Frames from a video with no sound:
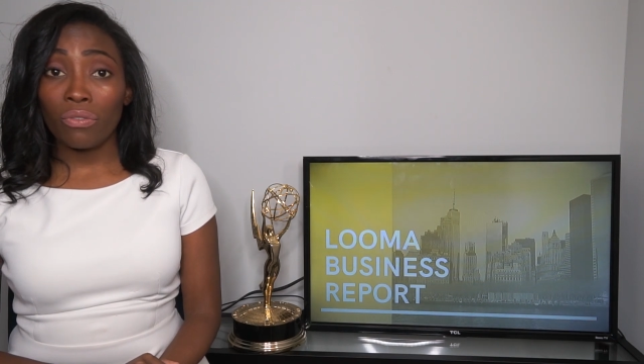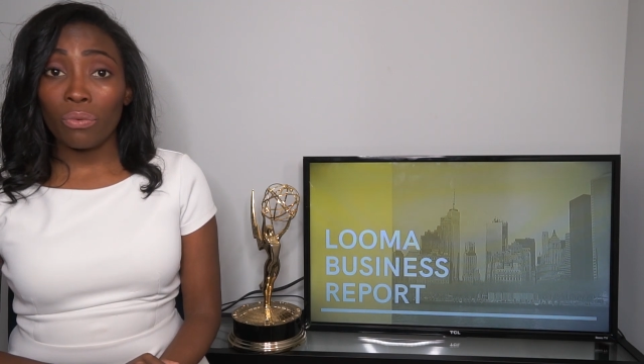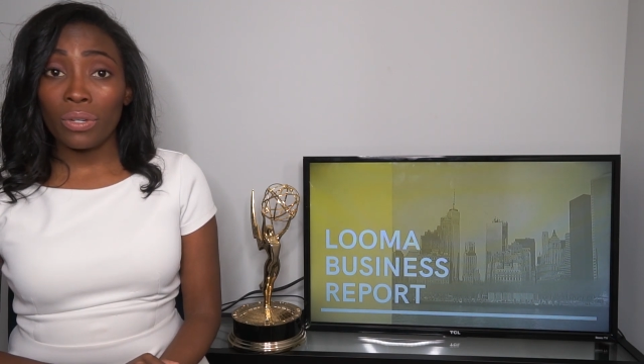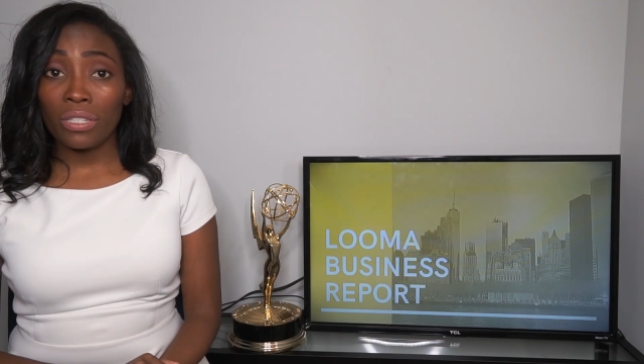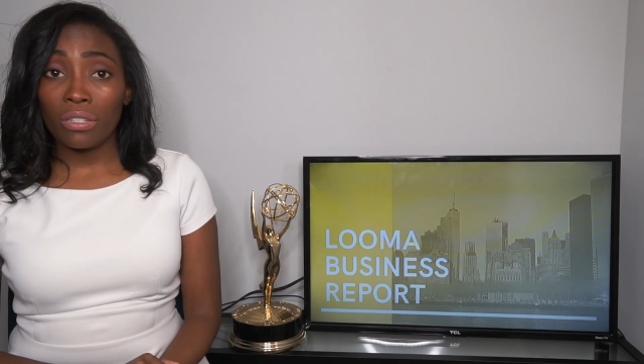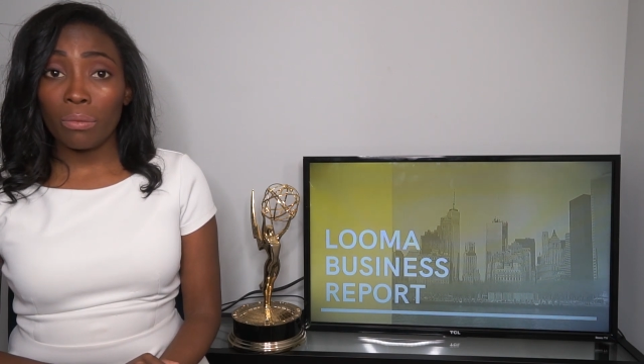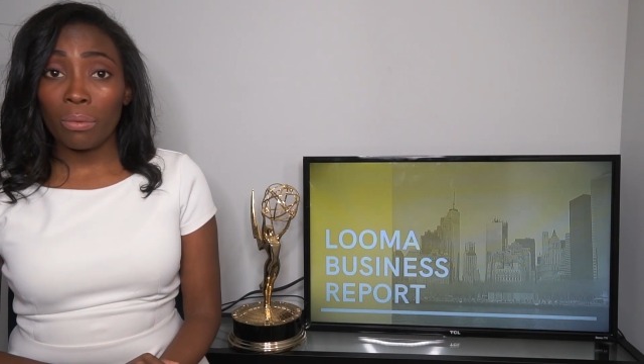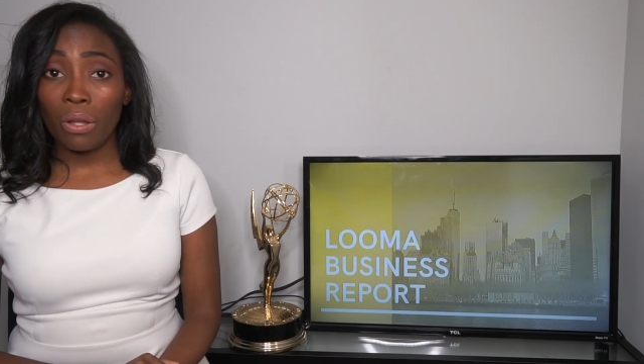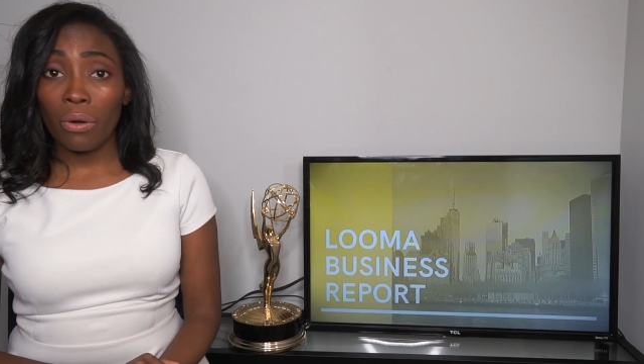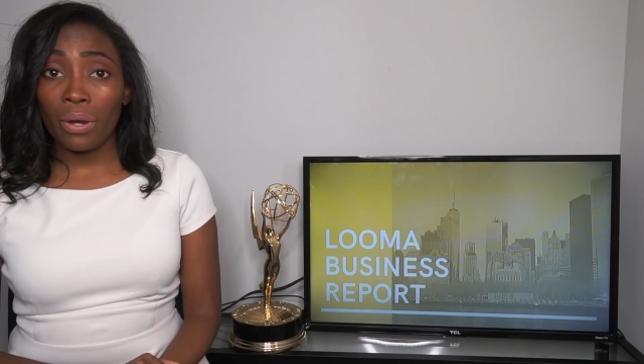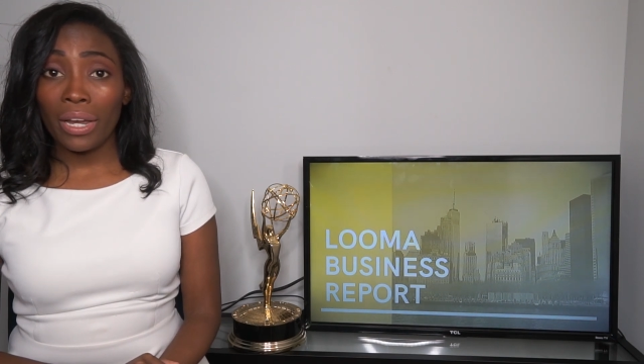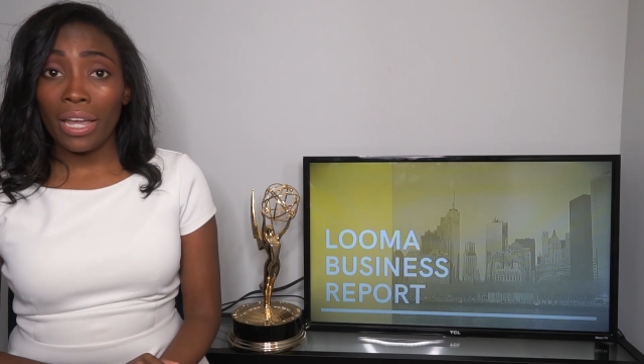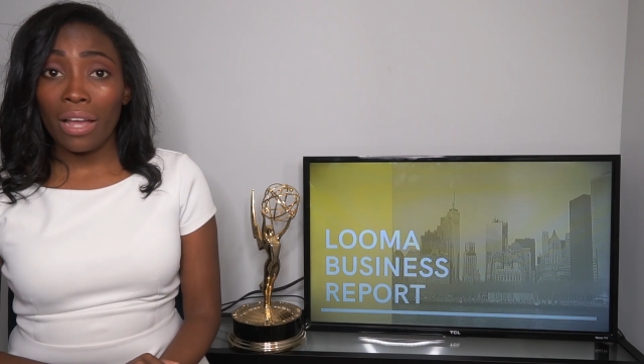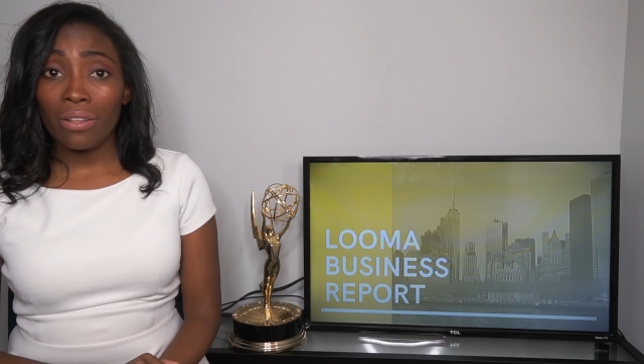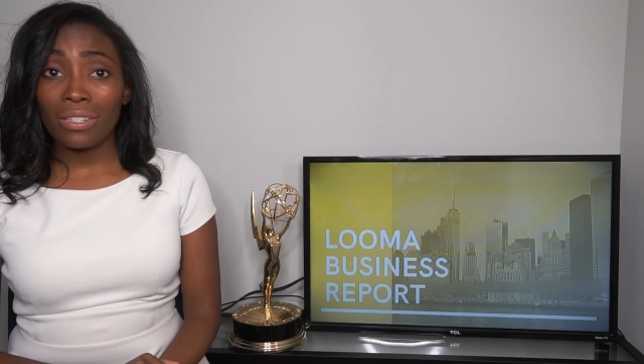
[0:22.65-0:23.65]
whistleblower
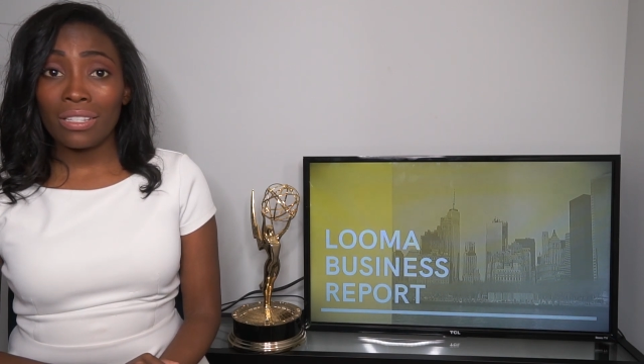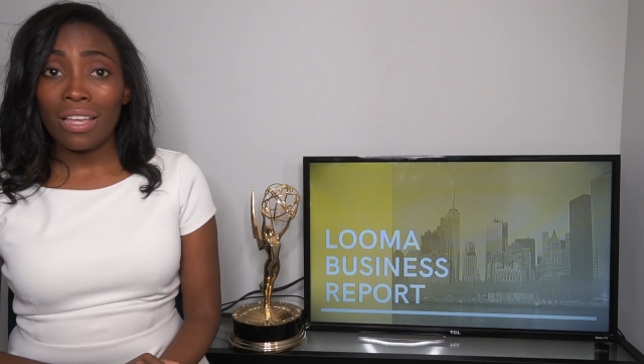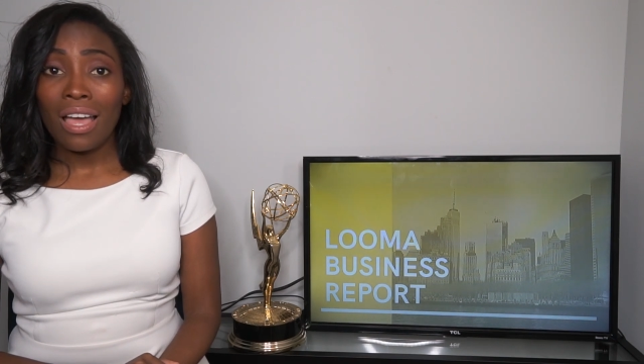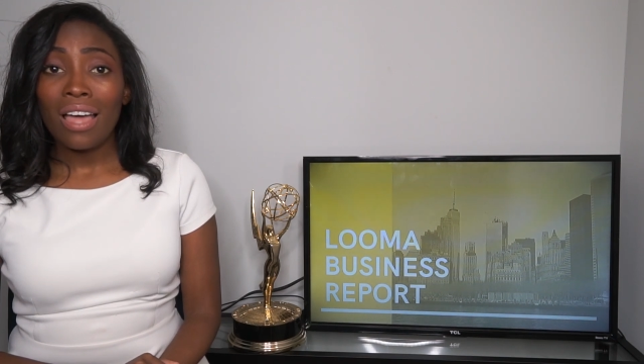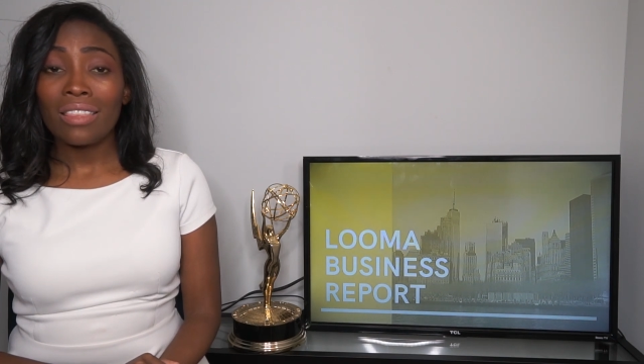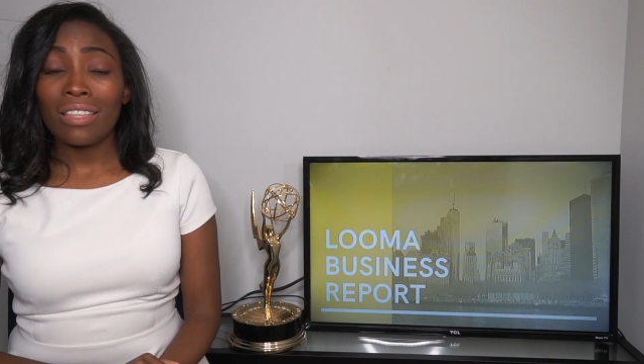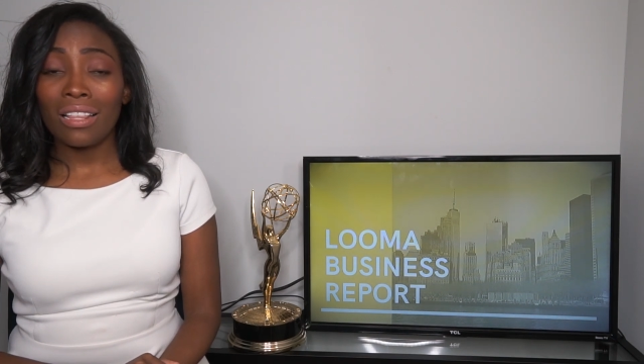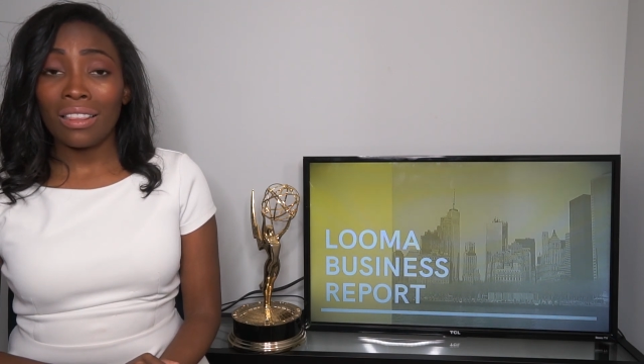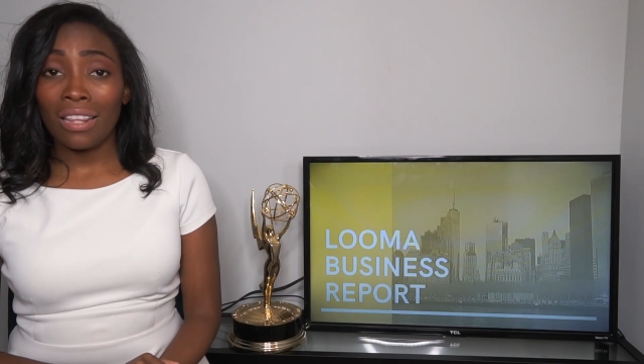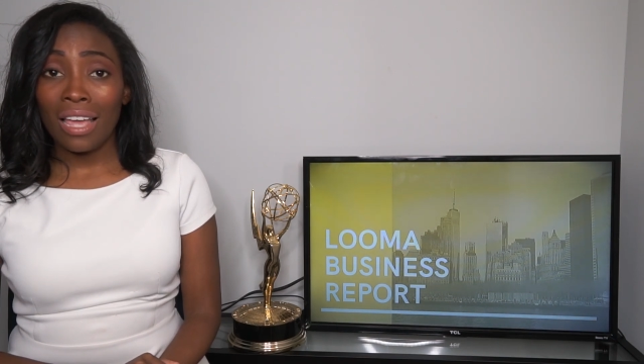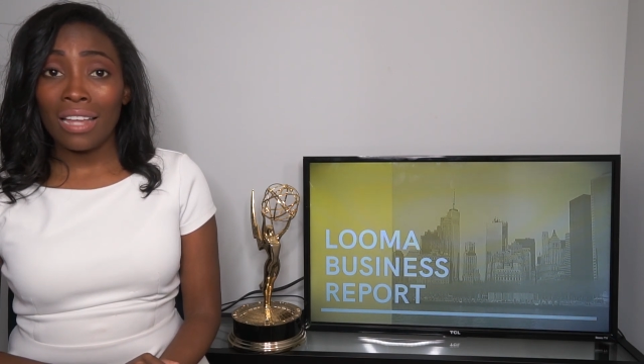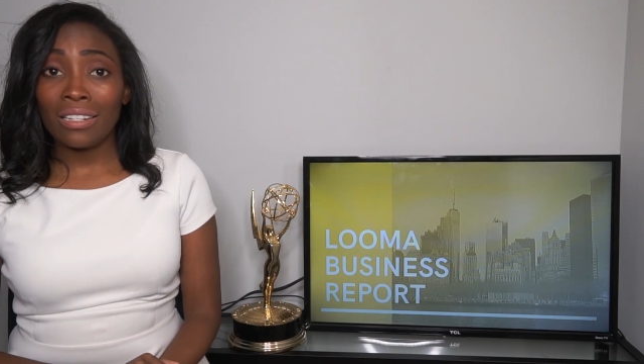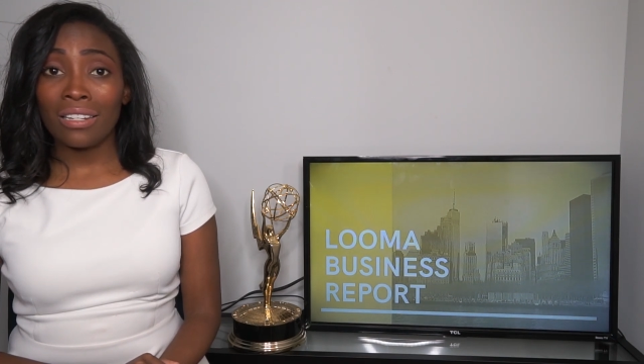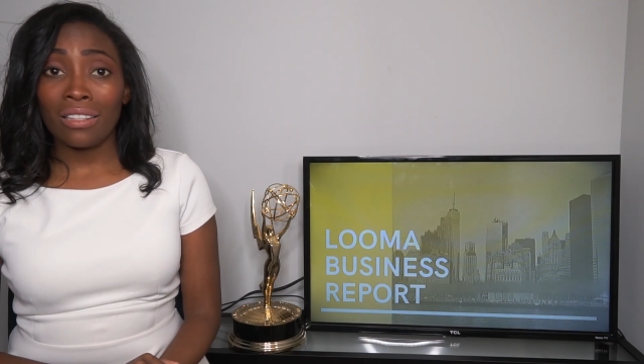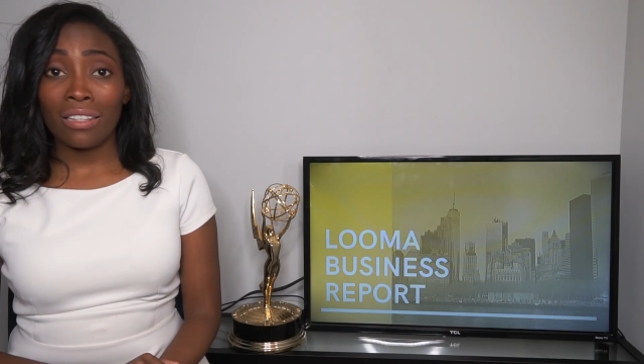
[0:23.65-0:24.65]
accounts that
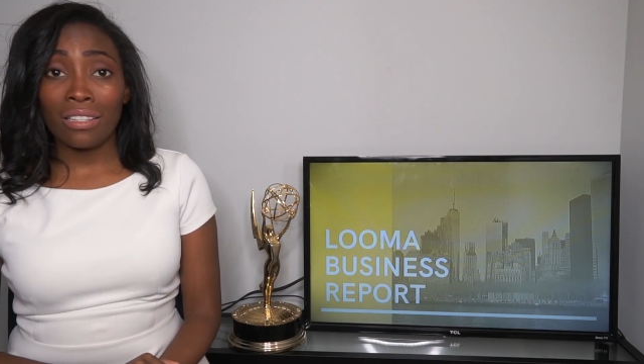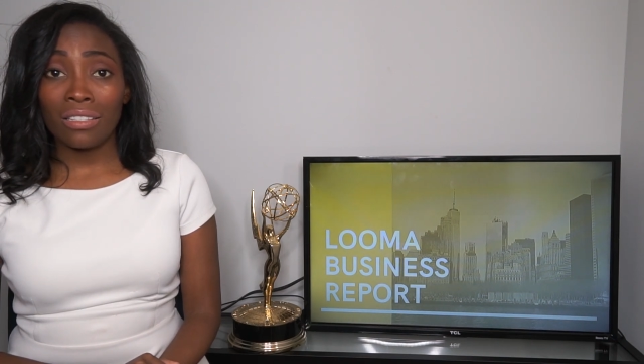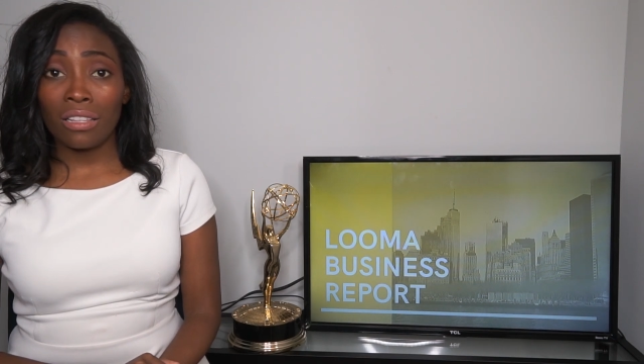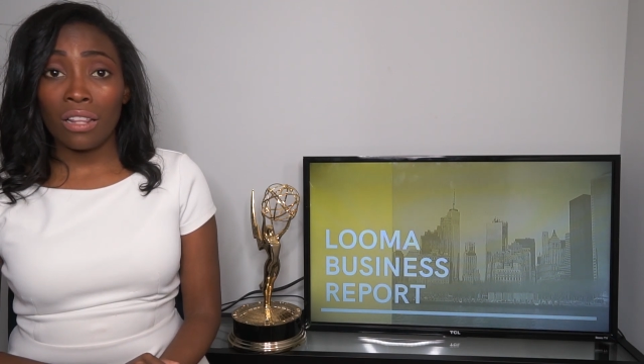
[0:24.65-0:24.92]
led to this